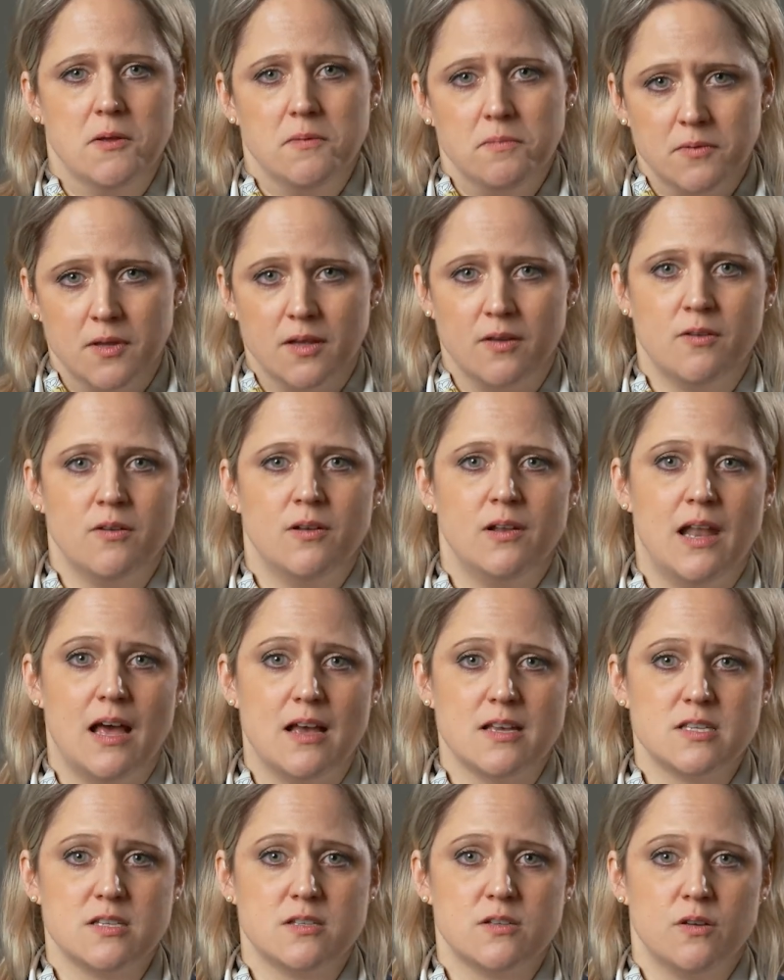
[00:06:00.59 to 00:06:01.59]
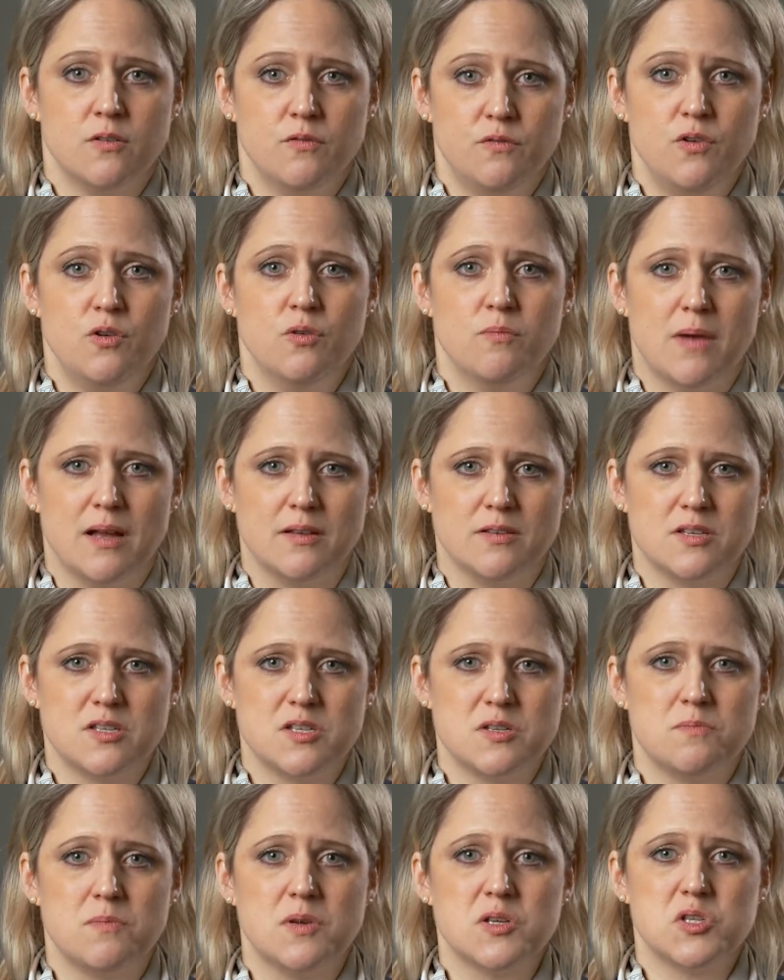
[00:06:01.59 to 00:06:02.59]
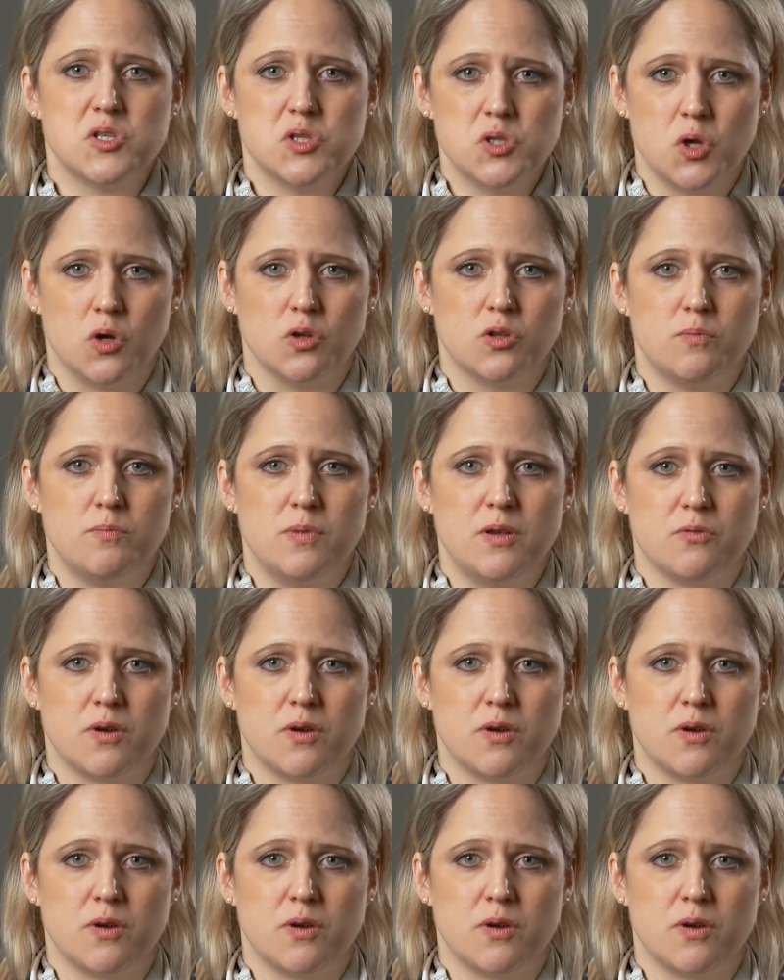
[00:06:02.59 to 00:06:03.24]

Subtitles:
the last few months must not be